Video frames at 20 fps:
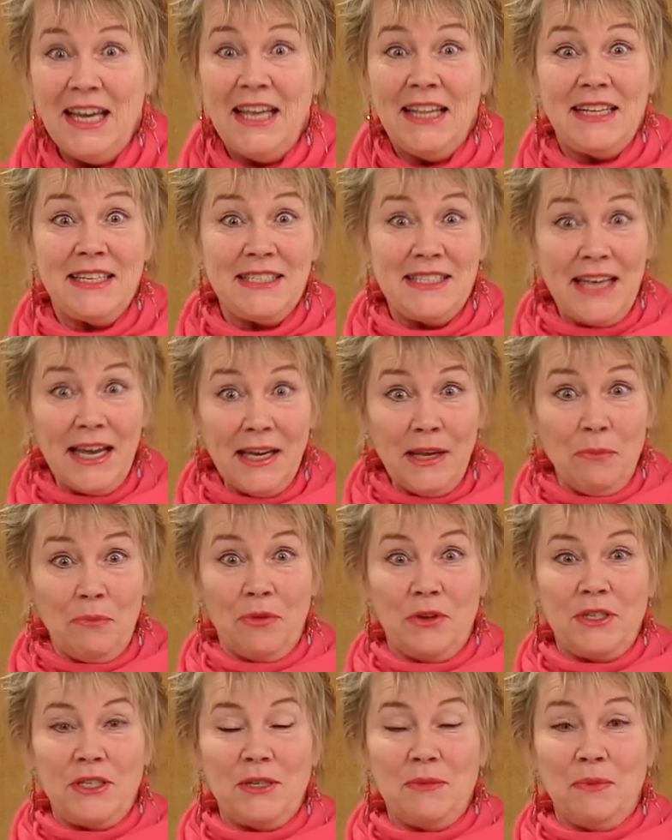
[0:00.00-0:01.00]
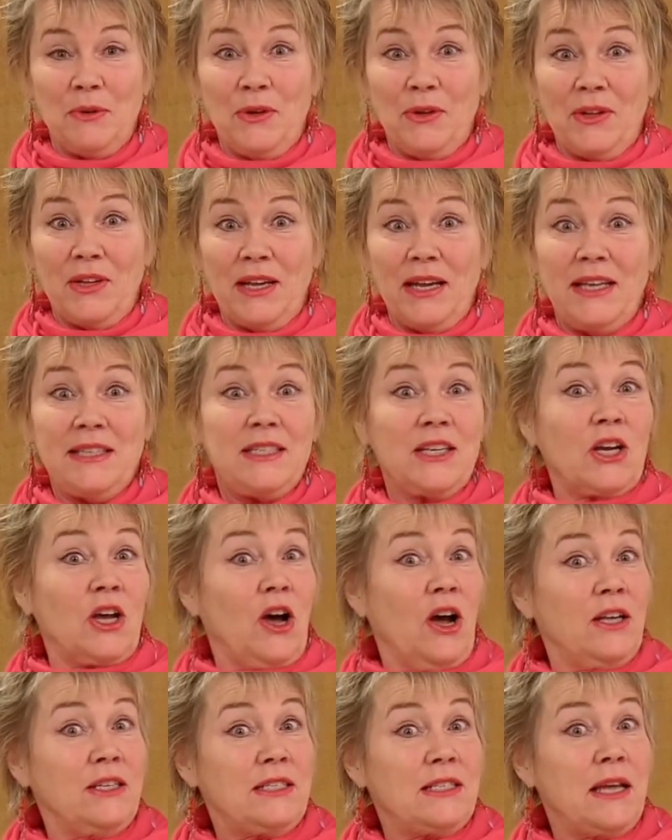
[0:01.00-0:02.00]
The second principle is the
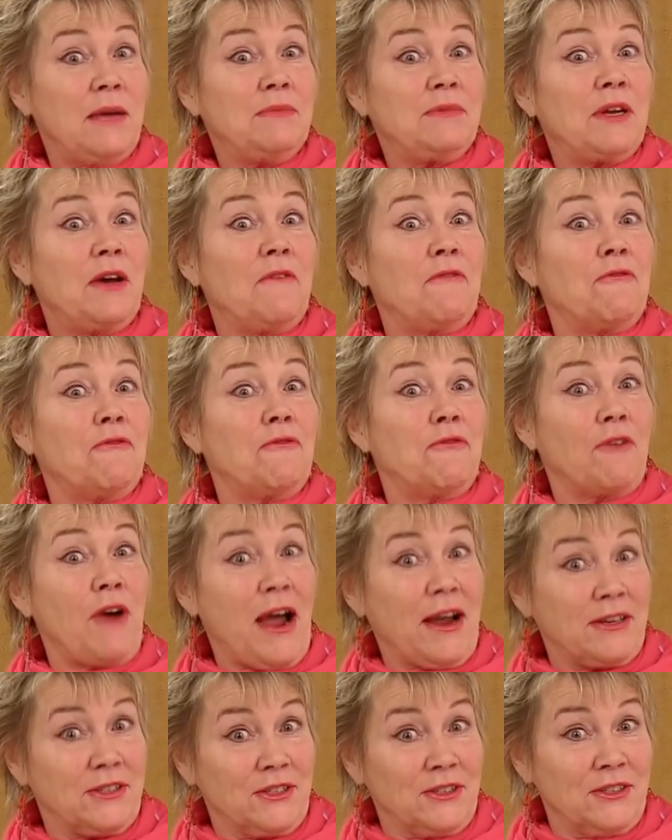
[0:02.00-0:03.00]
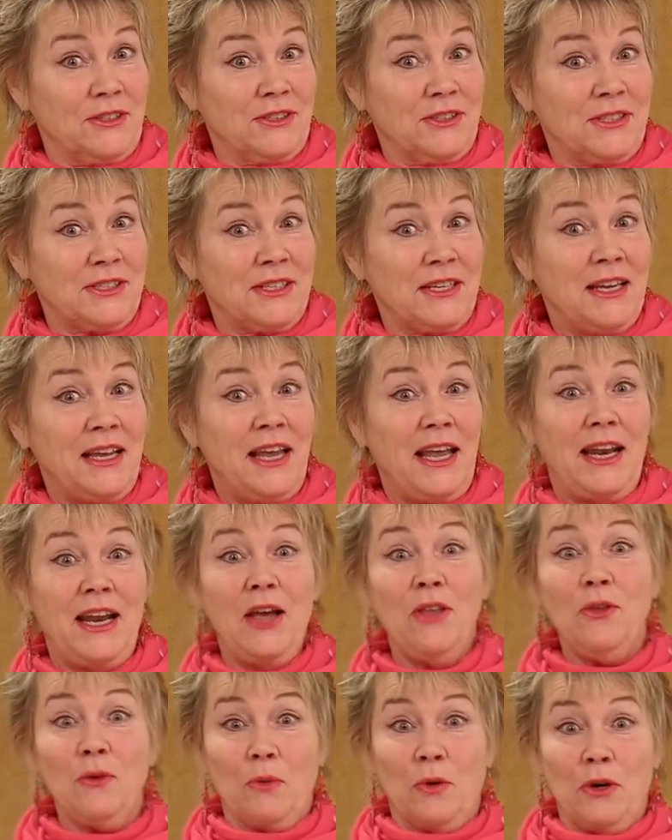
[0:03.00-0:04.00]
concept of fractals. In
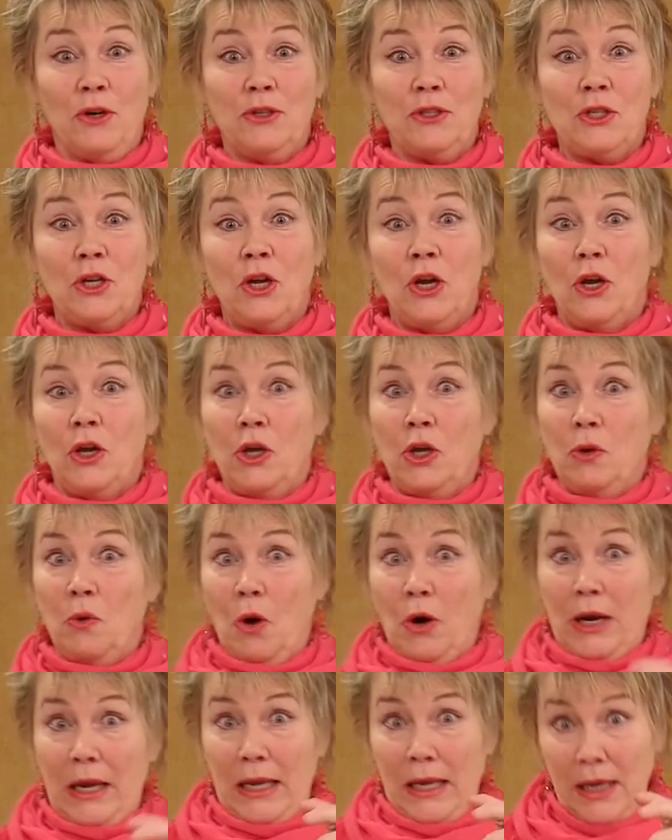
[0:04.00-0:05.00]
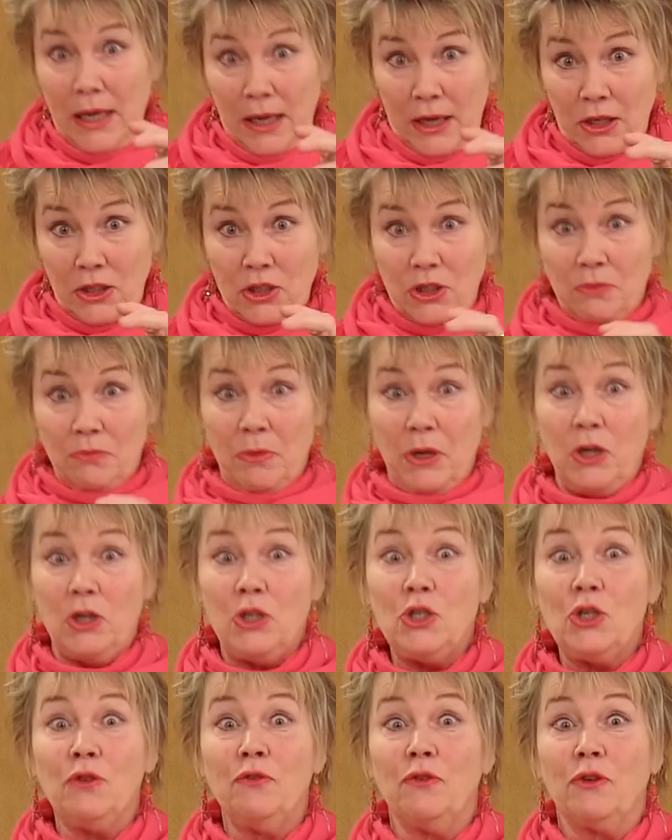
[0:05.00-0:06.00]
other words, you are each
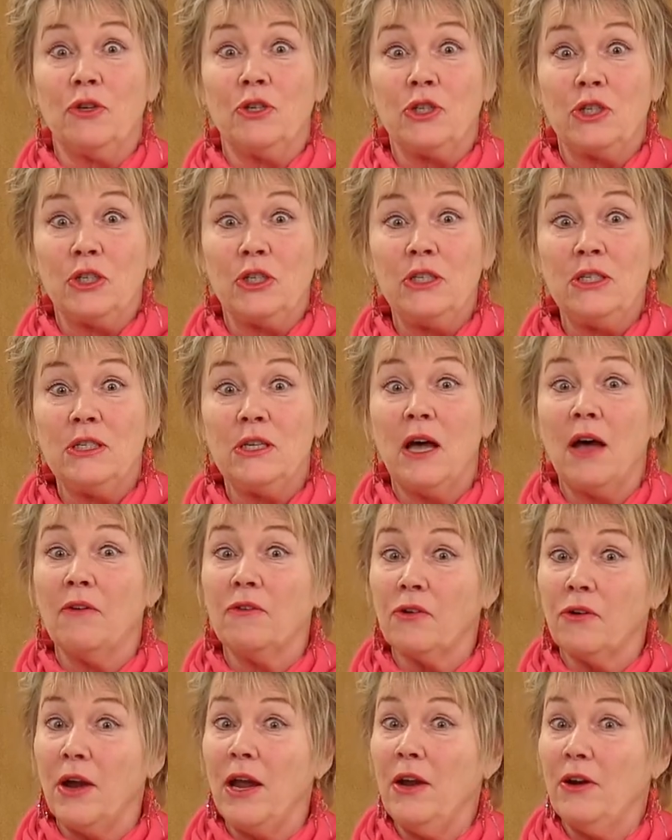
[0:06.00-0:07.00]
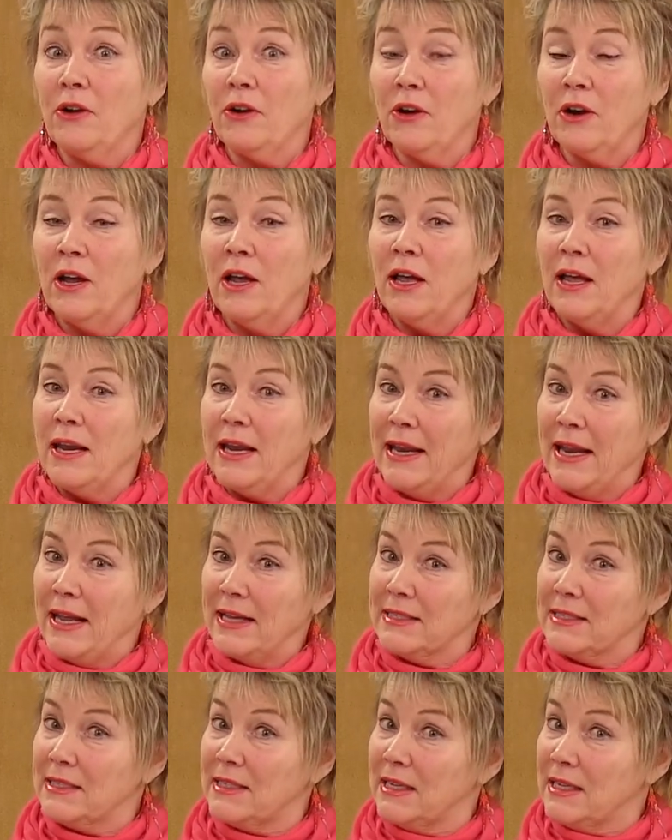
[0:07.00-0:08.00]
miniature versions of Creator,
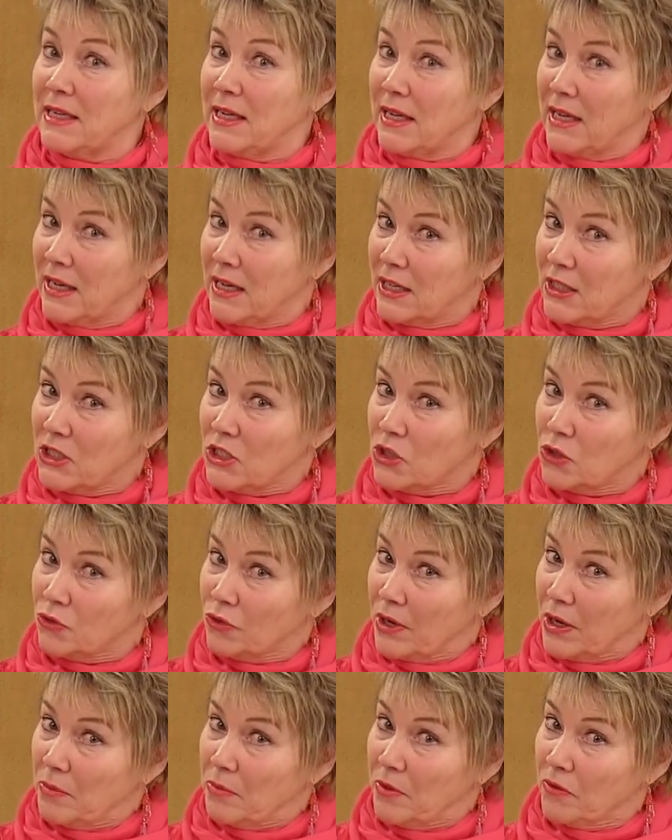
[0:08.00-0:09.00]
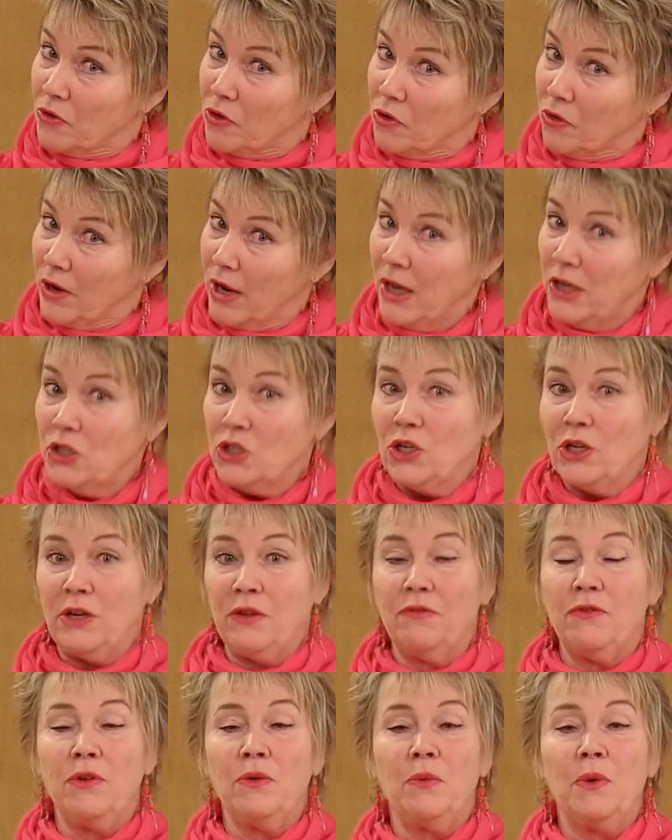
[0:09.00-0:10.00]
nested in its dream of creation,
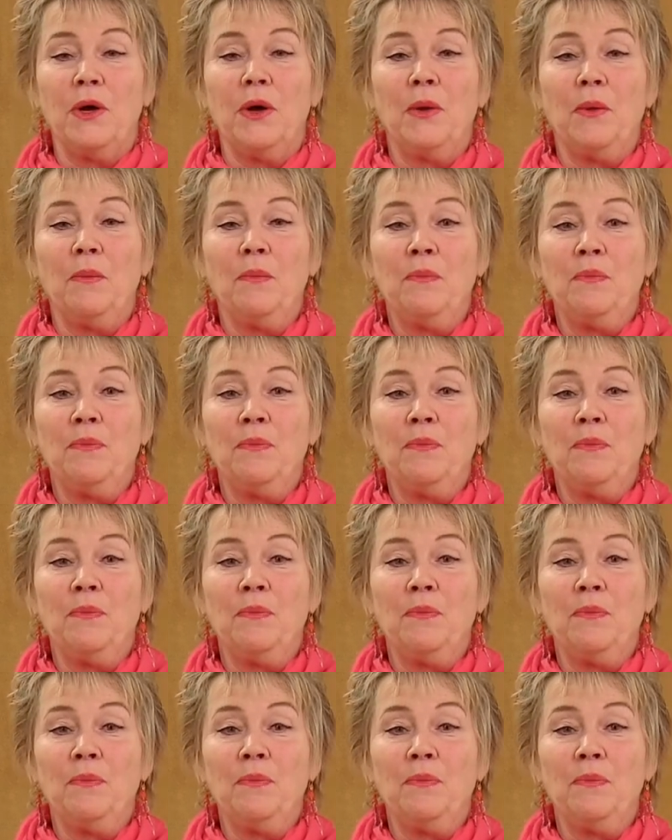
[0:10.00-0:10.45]
if you will.